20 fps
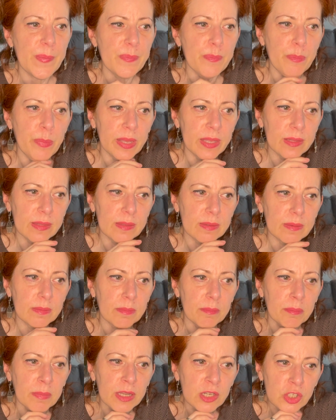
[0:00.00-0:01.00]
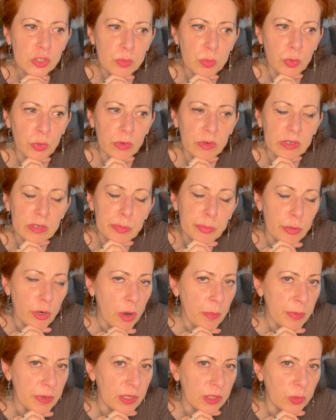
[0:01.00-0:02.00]
But much more
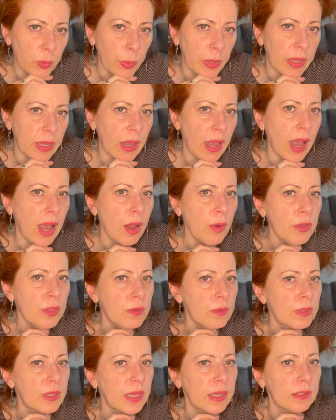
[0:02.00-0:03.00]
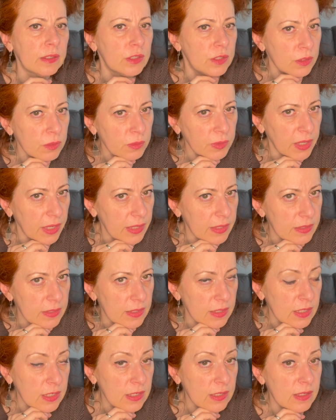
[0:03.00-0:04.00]
appropriate way how you can do that
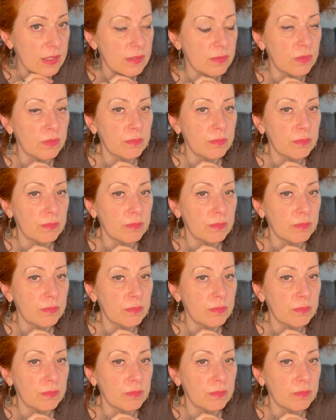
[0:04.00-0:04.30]
is